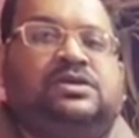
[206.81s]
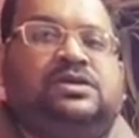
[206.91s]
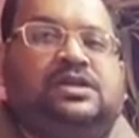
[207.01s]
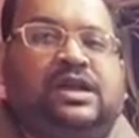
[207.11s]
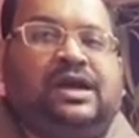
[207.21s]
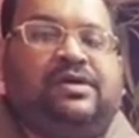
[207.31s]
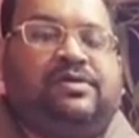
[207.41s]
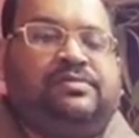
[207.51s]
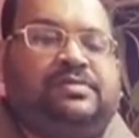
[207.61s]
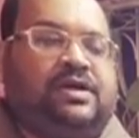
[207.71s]

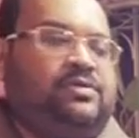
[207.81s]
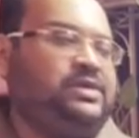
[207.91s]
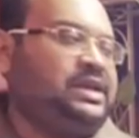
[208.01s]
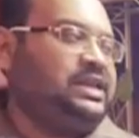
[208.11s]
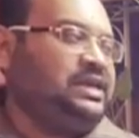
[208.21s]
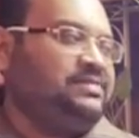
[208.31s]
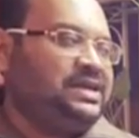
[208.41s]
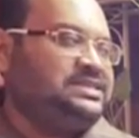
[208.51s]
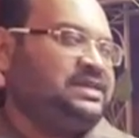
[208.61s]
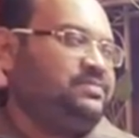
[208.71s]
Now we can give
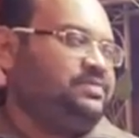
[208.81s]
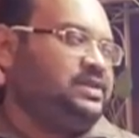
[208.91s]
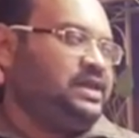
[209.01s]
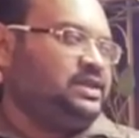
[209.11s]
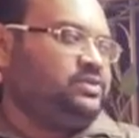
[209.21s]
example here.